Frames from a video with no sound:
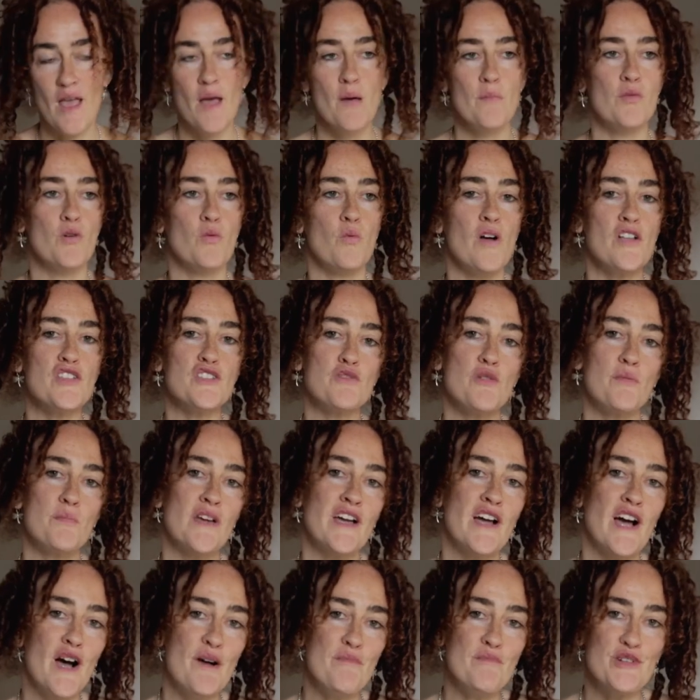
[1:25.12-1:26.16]
But once we
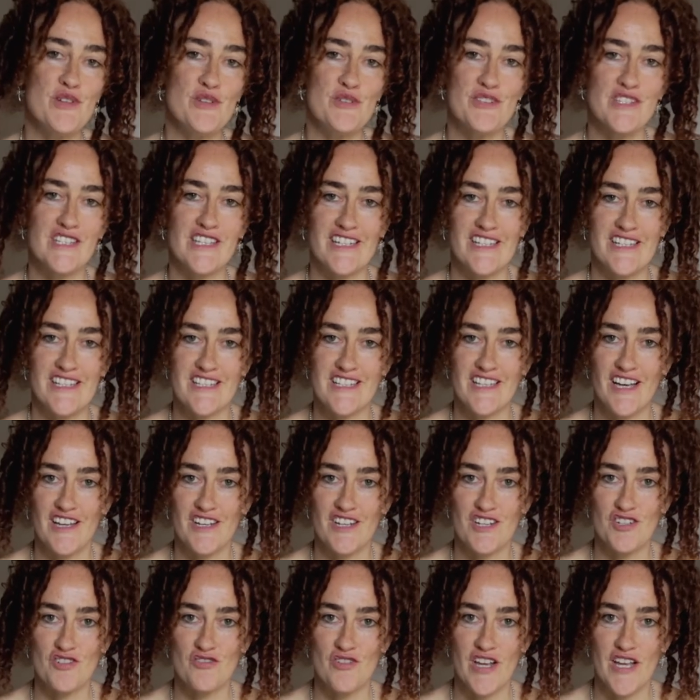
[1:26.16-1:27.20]
become lucid inside
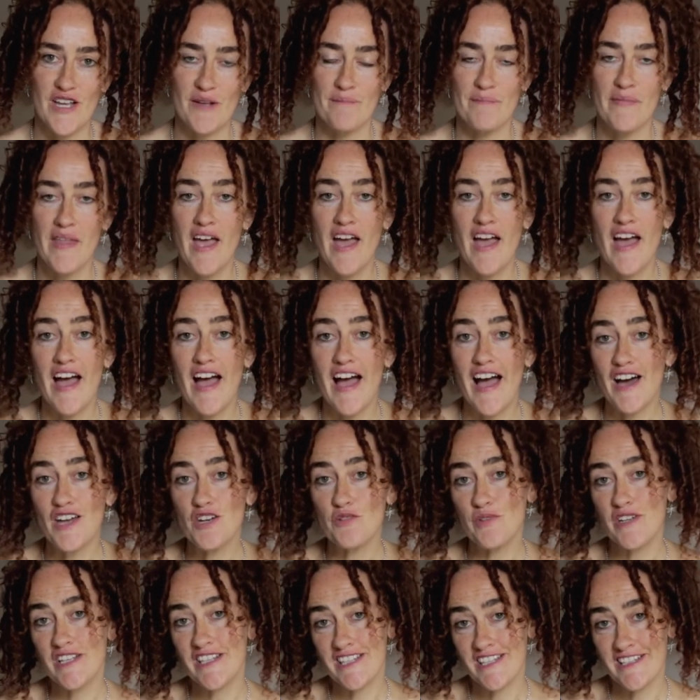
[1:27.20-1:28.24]
a dream, how do
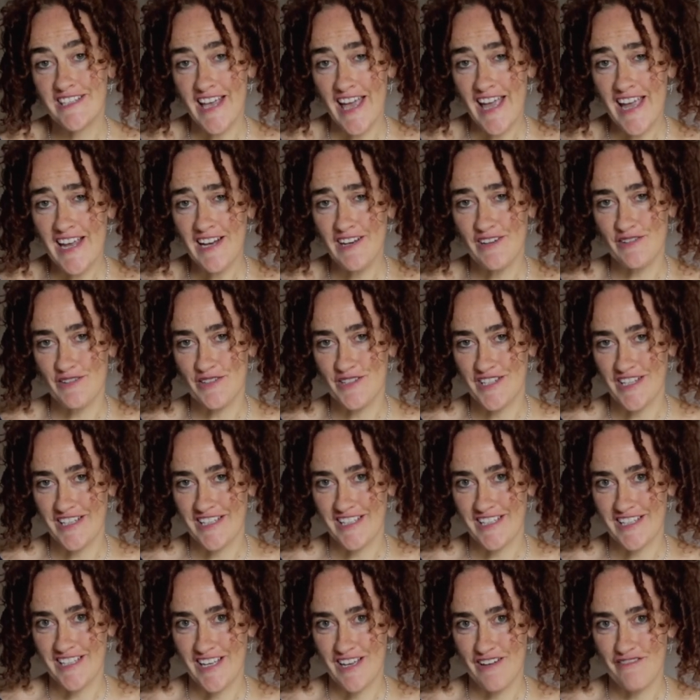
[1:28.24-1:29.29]
we stay
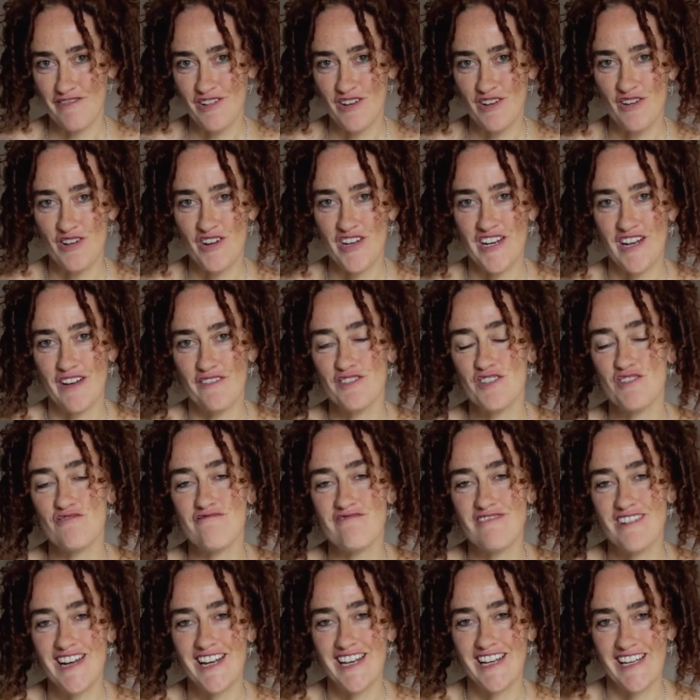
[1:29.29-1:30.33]
lucid for long enough to
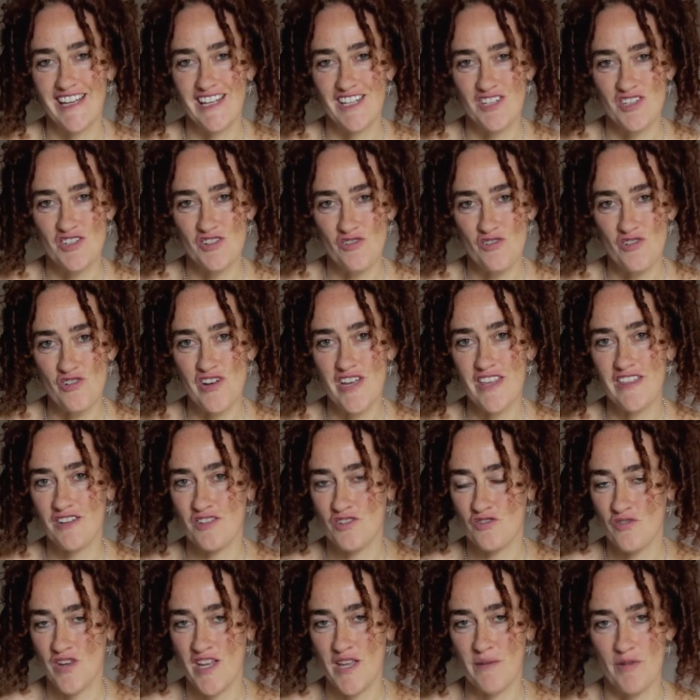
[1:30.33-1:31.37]
really enjoy the
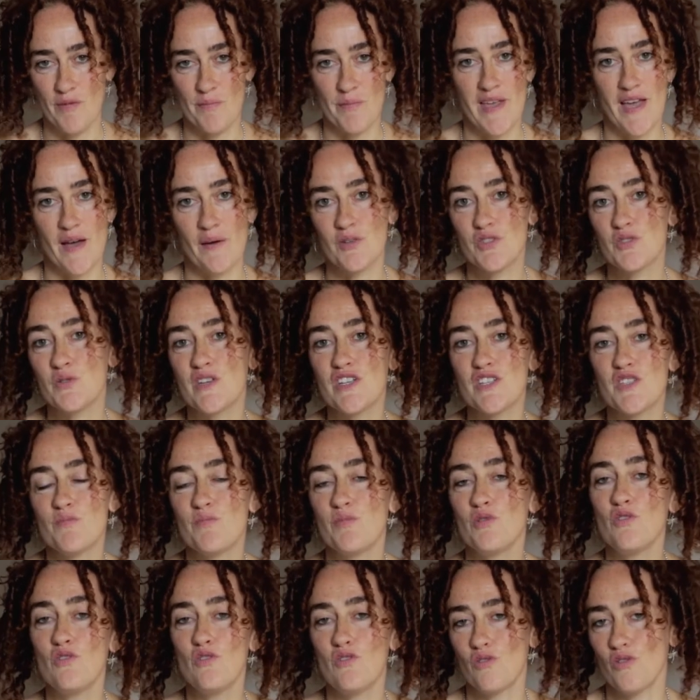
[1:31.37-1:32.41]
dream and be able to
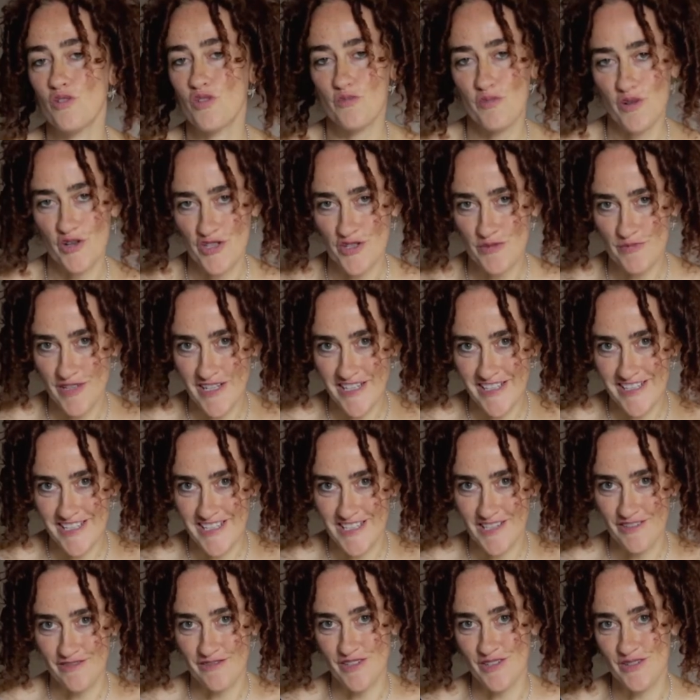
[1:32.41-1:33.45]
explore all the
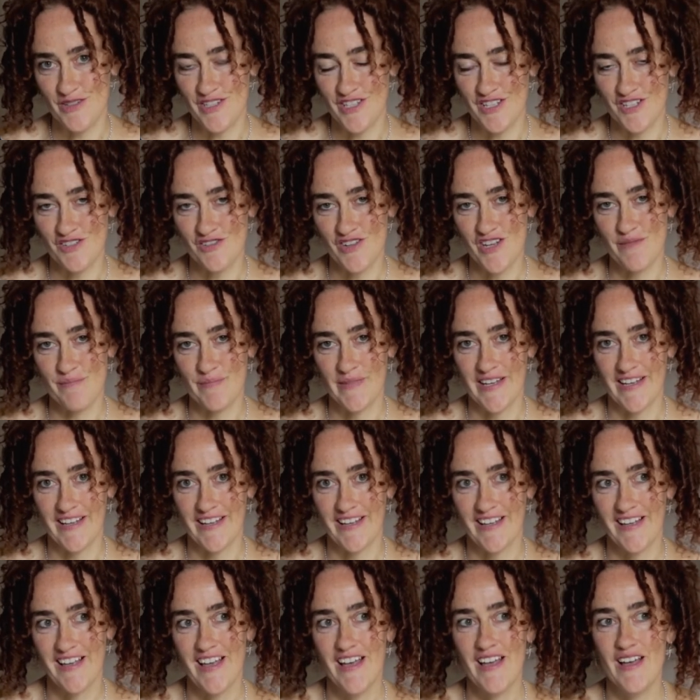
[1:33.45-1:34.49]
possibilities of lucid
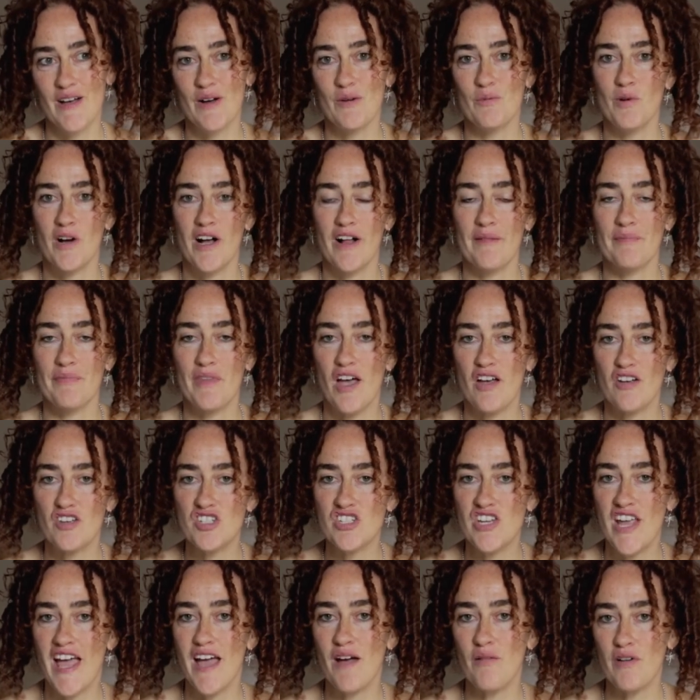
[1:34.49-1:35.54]
dreaming? Well, I'll
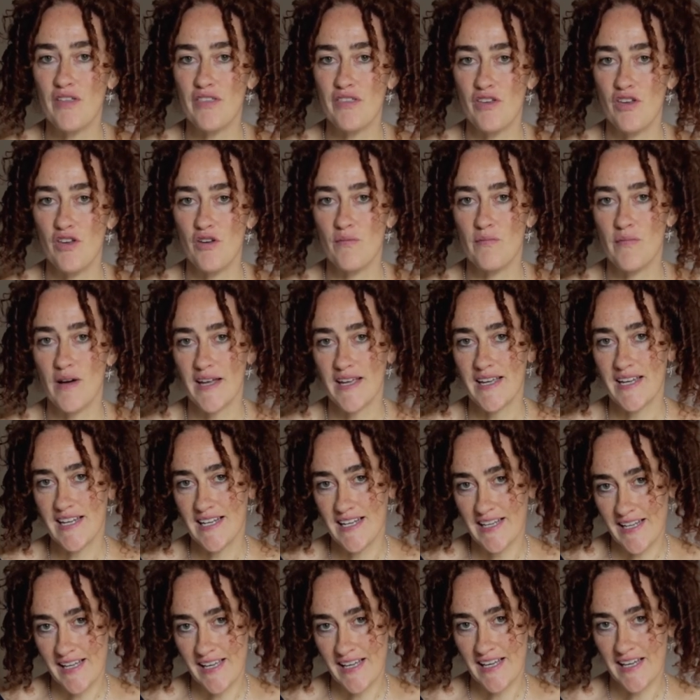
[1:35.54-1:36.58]
share with you my
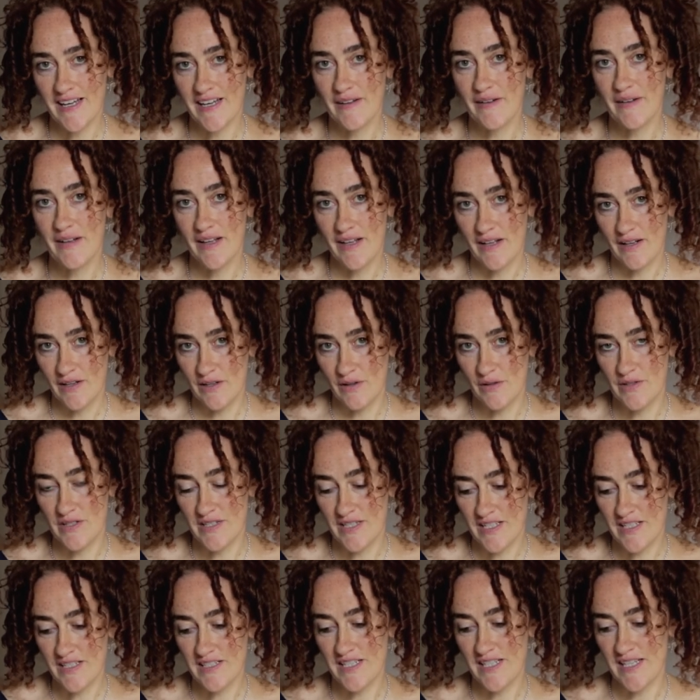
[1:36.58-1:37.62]
clear
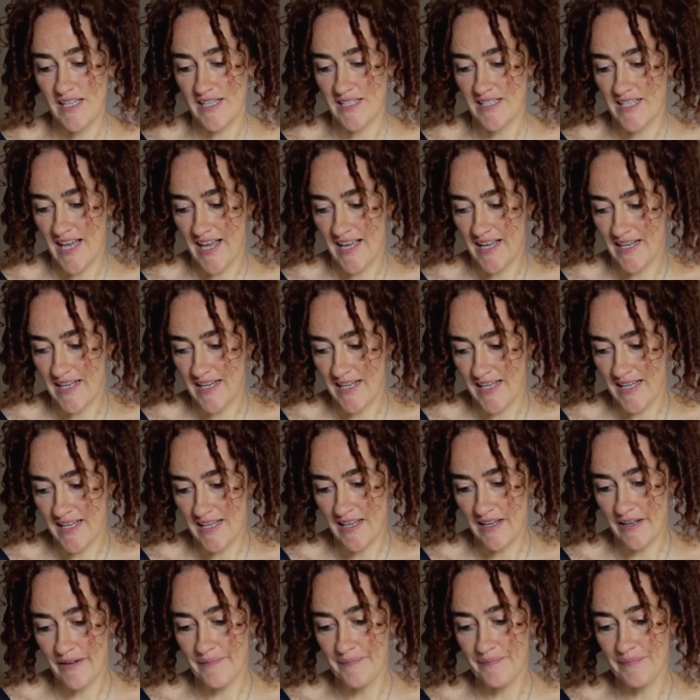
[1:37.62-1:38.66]
lucidity
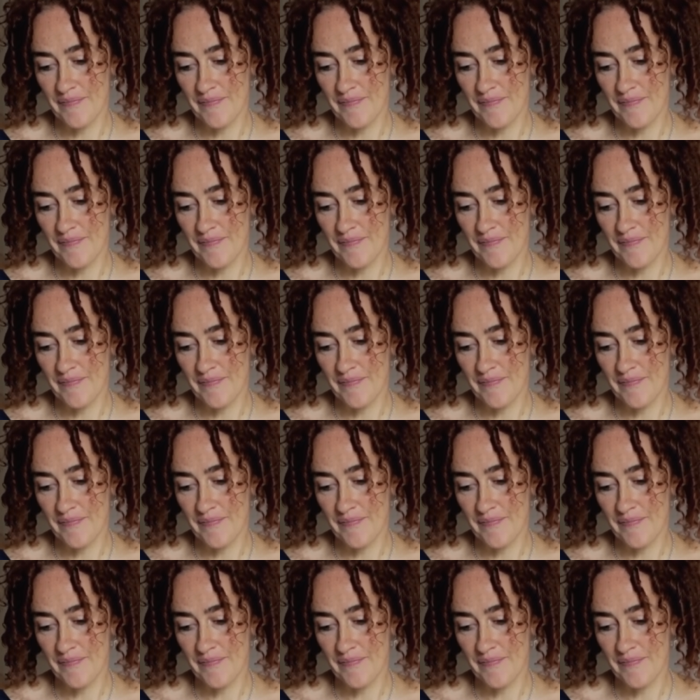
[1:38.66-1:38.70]
technique